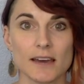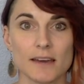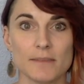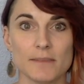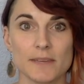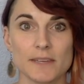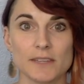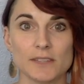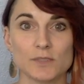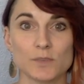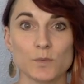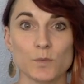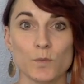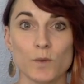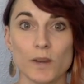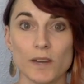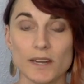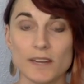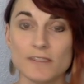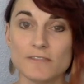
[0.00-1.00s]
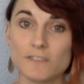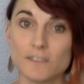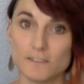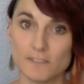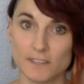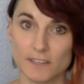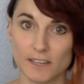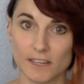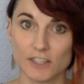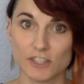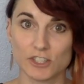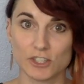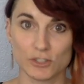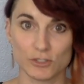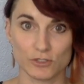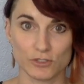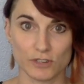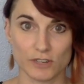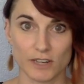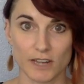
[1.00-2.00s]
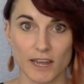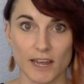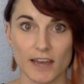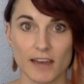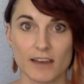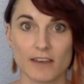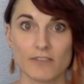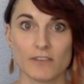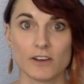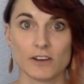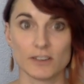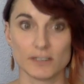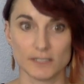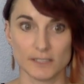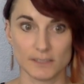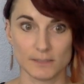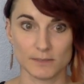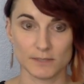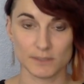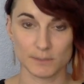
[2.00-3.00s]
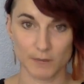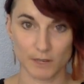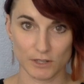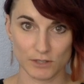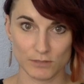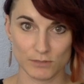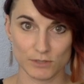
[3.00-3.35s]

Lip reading: is 1 in 59 children have autism spectrum